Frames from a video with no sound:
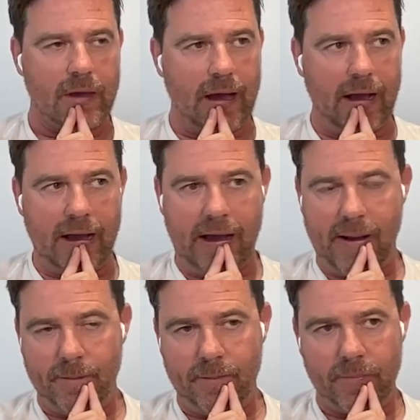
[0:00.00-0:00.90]

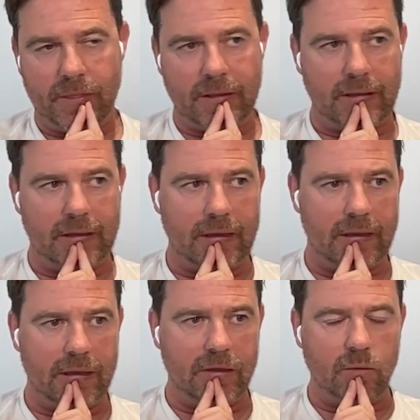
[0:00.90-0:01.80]
Um,
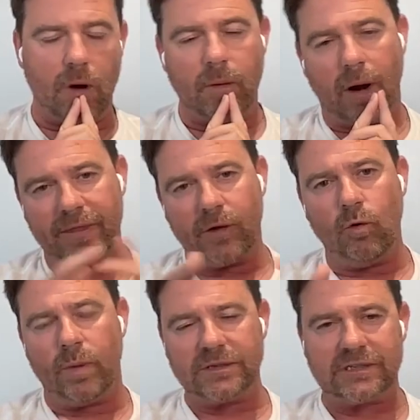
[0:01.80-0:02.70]
you, well, I think
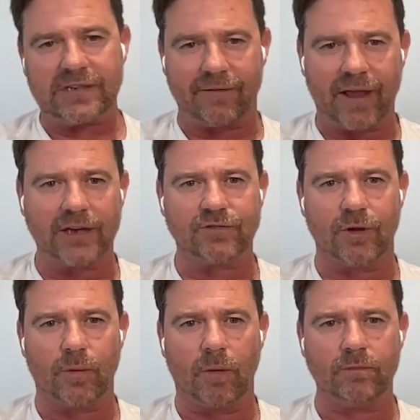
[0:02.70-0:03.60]
all businesses have cash flow
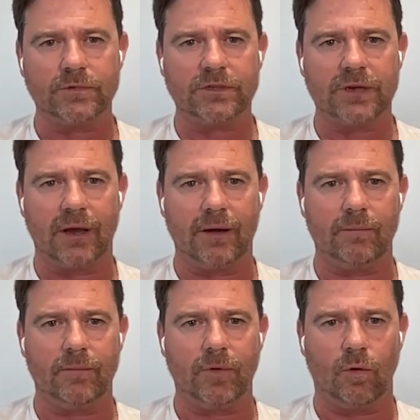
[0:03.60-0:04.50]
problems
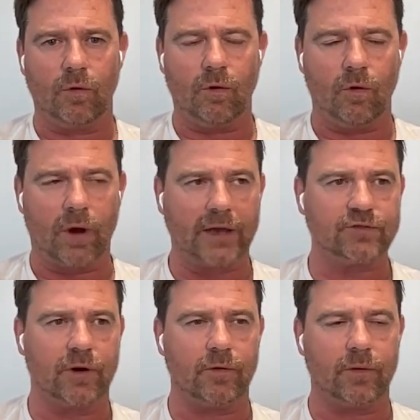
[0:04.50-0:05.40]
um, or, or, cash
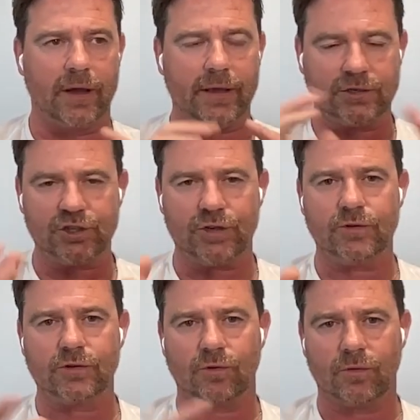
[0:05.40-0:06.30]
flow
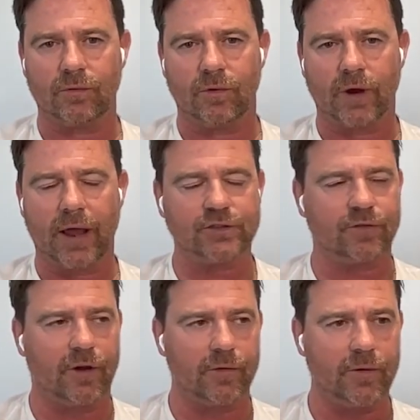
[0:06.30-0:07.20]
issues or, or cash
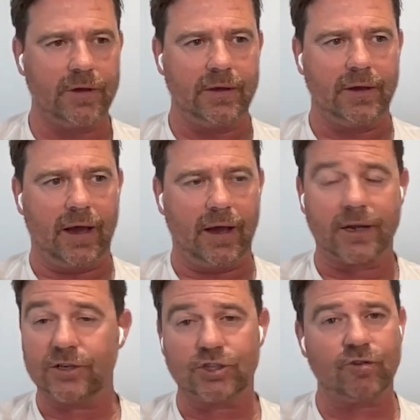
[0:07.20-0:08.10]
flow uh,
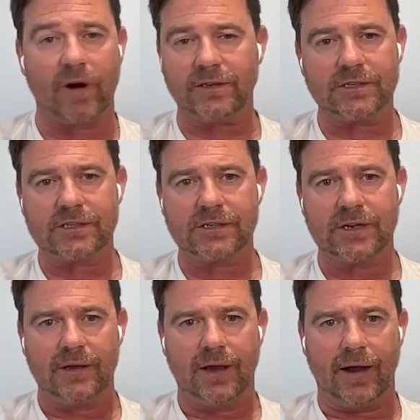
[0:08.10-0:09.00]
constraints.
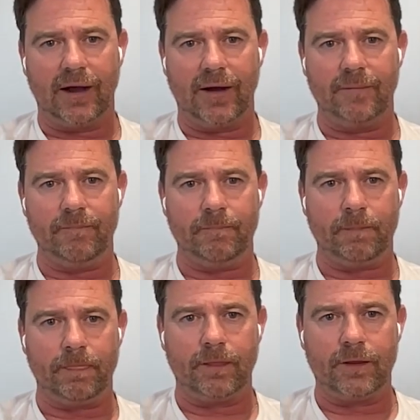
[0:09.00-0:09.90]

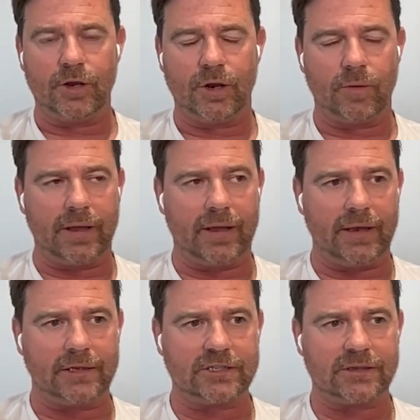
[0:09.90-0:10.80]
Um, you know, it,
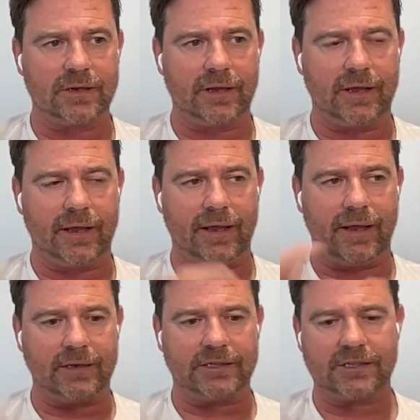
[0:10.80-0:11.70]
it's it,
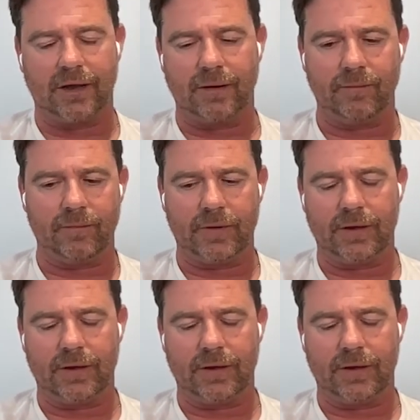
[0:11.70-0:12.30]
it's um,